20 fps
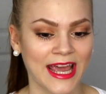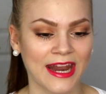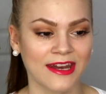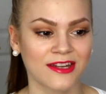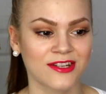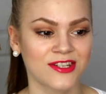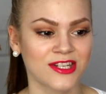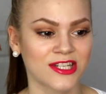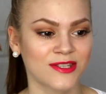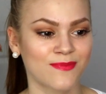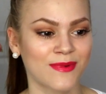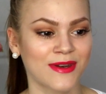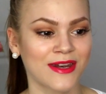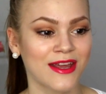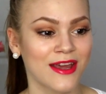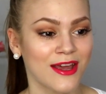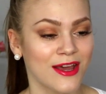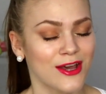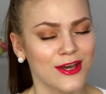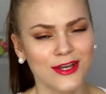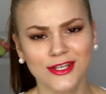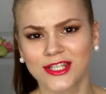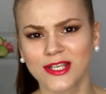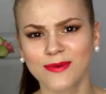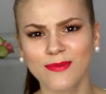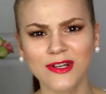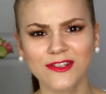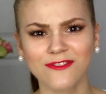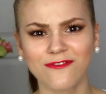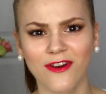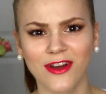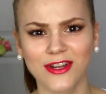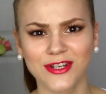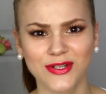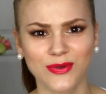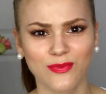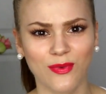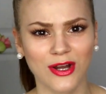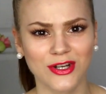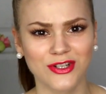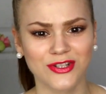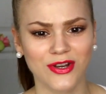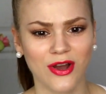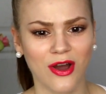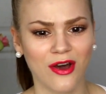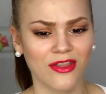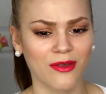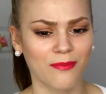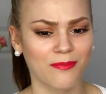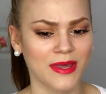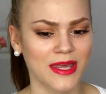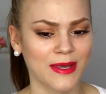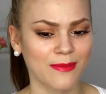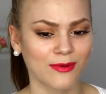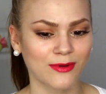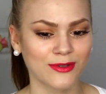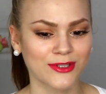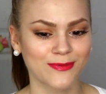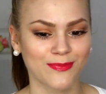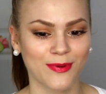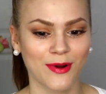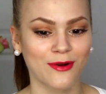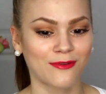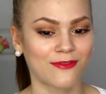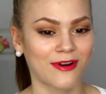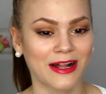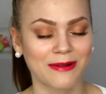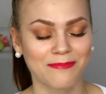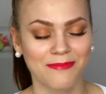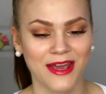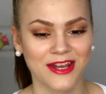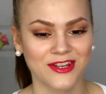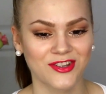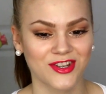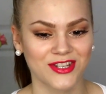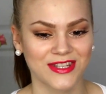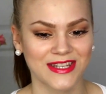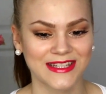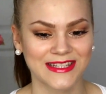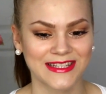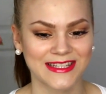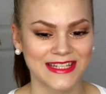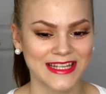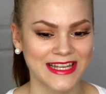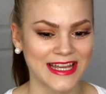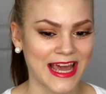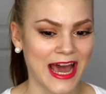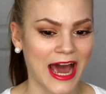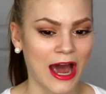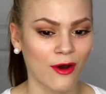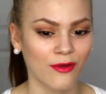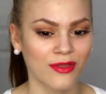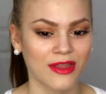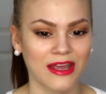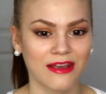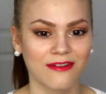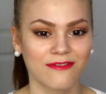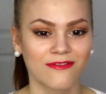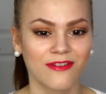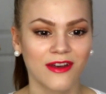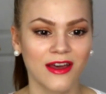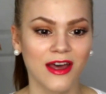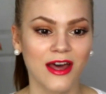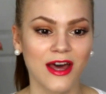and it's just been so much fun to watch other people's profile pictures and see how they've